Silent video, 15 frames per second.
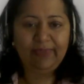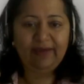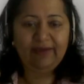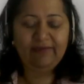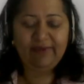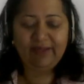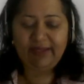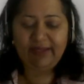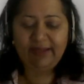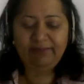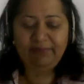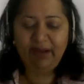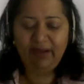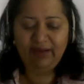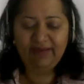When
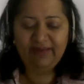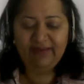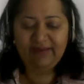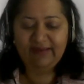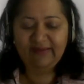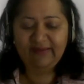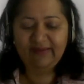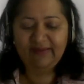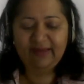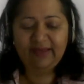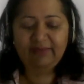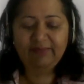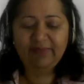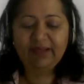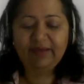it passes,
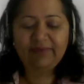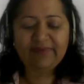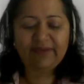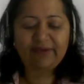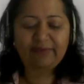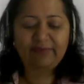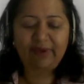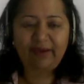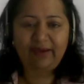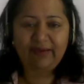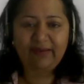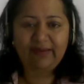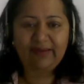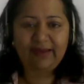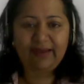it becomes our
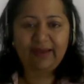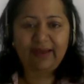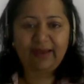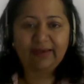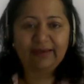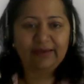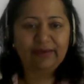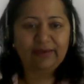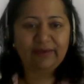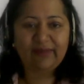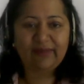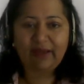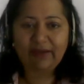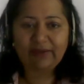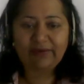past and it
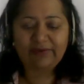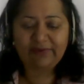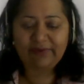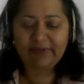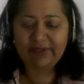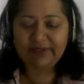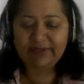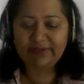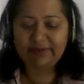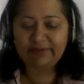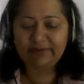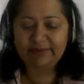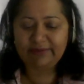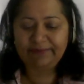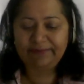goes out of our control.